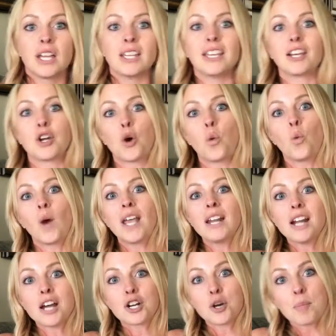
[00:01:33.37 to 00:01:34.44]
weight
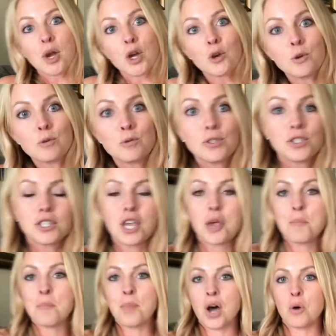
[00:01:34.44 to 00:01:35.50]
on our bones,
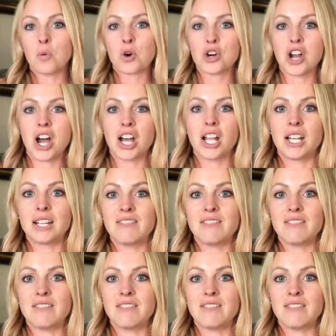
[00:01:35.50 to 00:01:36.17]
but we're not